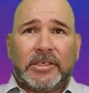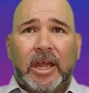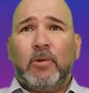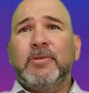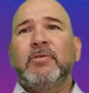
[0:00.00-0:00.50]

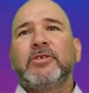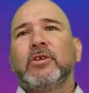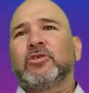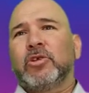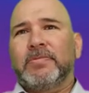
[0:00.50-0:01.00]
To help you
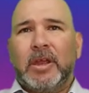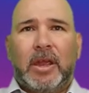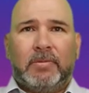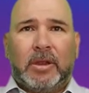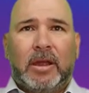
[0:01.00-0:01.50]
with your trip
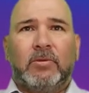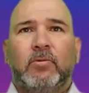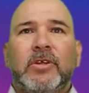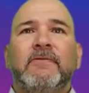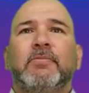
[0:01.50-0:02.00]
to
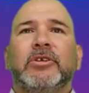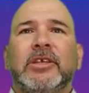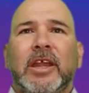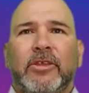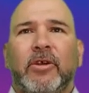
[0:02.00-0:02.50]
Epcot, we've
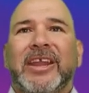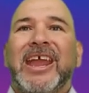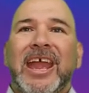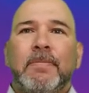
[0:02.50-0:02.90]
put together an